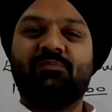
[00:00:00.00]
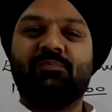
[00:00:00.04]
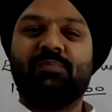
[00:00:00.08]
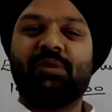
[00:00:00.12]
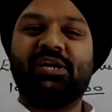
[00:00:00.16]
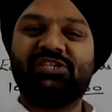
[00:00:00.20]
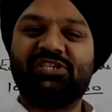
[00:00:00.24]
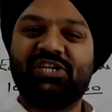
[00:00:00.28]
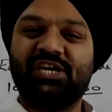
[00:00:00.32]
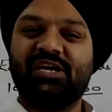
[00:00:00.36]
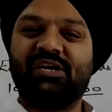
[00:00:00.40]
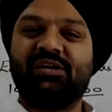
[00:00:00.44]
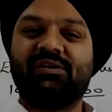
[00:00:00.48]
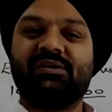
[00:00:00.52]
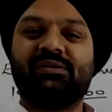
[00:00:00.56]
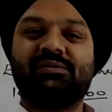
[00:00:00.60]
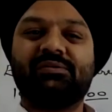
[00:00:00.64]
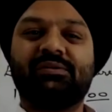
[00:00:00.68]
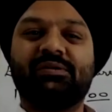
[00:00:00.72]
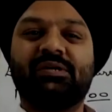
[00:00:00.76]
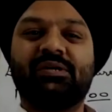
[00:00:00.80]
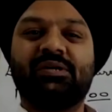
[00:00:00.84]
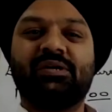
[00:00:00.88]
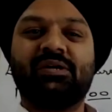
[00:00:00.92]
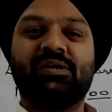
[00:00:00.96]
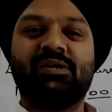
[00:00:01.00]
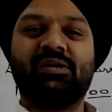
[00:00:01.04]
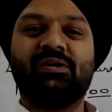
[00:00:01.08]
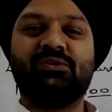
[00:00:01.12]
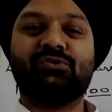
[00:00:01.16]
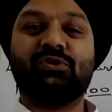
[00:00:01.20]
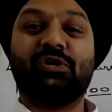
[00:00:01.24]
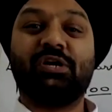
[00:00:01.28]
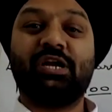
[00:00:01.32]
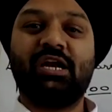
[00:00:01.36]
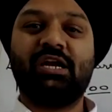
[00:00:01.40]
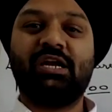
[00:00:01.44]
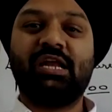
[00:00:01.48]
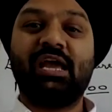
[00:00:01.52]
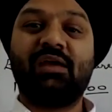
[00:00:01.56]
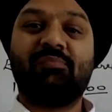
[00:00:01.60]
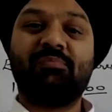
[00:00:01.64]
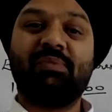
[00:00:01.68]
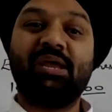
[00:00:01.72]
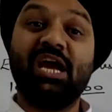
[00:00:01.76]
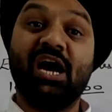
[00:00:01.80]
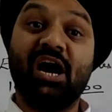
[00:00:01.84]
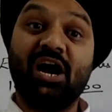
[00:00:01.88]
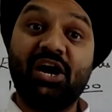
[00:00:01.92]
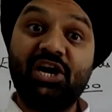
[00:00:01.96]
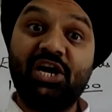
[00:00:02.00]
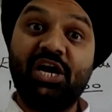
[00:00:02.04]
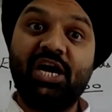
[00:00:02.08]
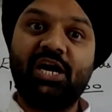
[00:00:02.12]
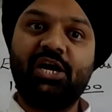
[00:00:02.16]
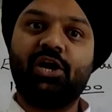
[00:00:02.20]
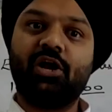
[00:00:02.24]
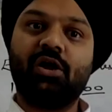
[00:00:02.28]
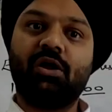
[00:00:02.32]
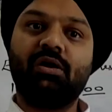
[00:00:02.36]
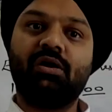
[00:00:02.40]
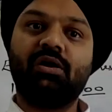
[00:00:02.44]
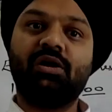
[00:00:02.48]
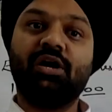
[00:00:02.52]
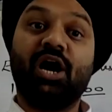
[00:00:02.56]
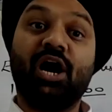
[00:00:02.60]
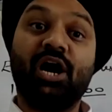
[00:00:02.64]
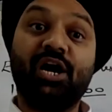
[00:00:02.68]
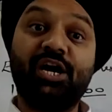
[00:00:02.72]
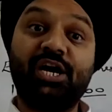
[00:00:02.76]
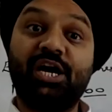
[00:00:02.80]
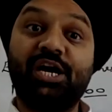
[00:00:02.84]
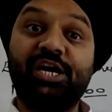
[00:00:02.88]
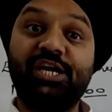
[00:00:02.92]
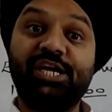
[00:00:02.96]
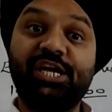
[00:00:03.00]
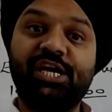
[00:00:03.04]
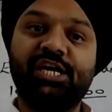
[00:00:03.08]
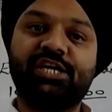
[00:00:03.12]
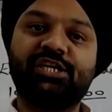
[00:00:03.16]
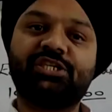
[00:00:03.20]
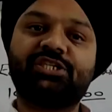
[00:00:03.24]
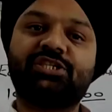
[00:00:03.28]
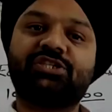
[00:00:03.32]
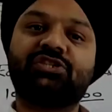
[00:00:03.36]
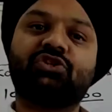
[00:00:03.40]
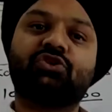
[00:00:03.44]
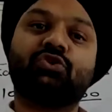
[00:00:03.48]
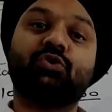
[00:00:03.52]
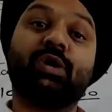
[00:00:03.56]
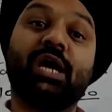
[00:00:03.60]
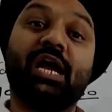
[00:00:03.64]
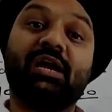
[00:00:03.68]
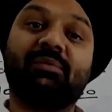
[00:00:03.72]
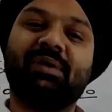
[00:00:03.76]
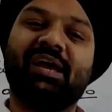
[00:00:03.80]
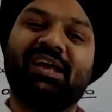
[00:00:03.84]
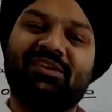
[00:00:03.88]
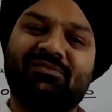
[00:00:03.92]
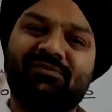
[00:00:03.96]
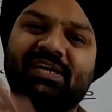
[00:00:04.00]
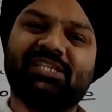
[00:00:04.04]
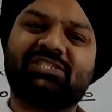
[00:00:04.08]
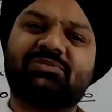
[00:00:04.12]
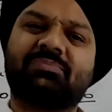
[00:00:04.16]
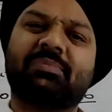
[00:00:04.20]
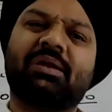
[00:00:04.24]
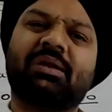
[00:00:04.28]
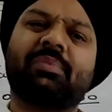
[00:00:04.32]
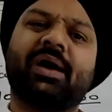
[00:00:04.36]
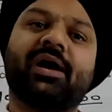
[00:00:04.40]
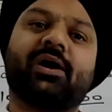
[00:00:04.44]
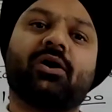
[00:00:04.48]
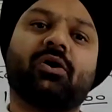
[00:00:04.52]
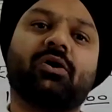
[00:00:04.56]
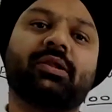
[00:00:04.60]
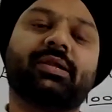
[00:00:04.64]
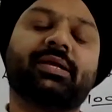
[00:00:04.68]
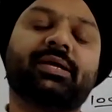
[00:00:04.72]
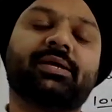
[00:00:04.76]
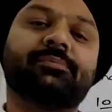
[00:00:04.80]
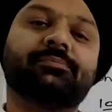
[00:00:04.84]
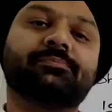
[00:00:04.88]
per share. So it will take me 100 years to get my investment back on.